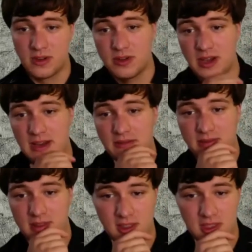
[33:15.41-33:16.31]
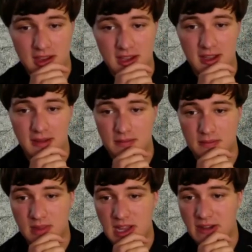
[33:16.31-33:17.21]
Do you have, you think,
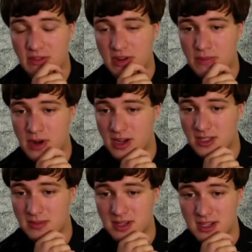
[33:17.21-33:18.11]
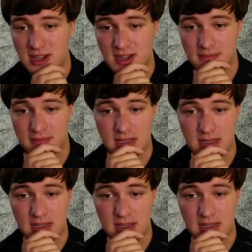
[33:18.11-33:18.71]
kind of an approximate time?